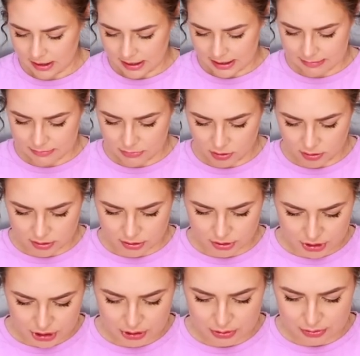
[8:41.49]
I'm
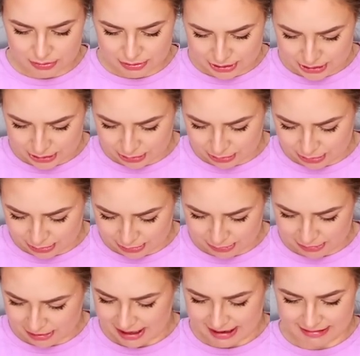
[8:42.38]
not too sure
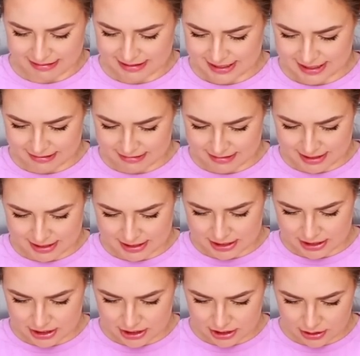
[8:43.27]
what else there is
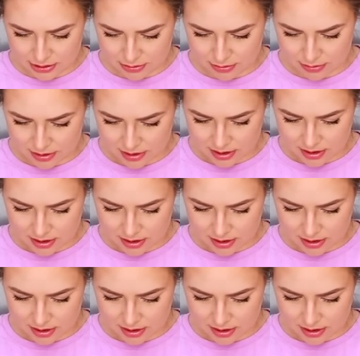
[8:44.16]
to do.